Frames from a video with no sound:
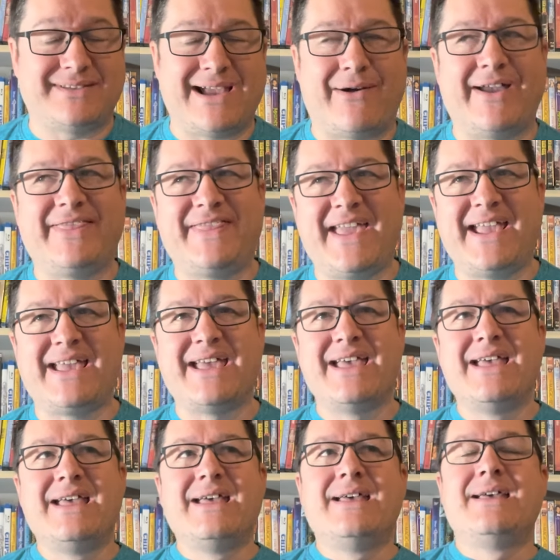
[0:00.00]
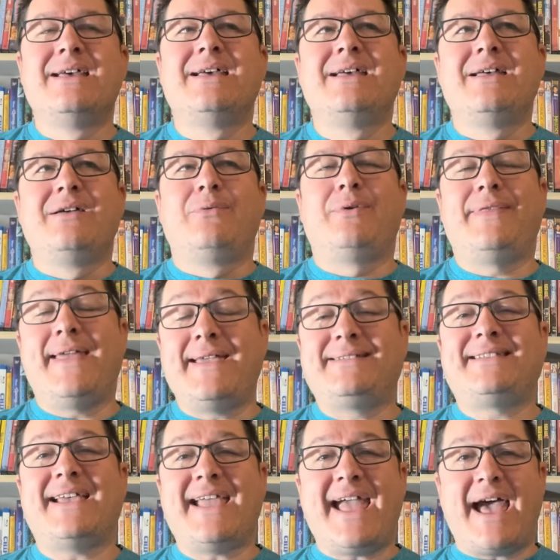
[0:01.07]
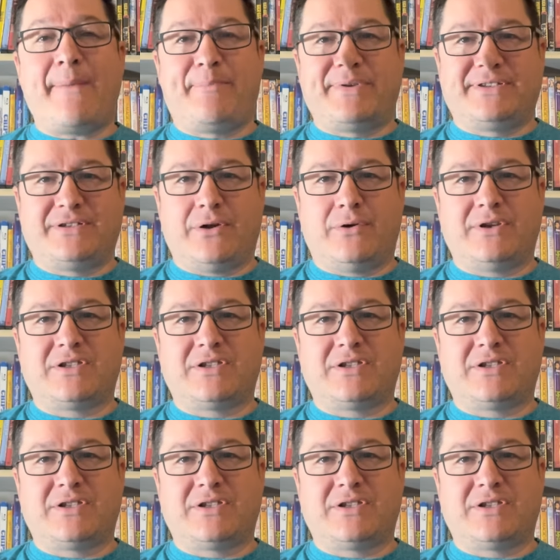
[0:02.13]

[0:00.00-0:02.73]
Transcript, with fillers: Now, I think when they say episode,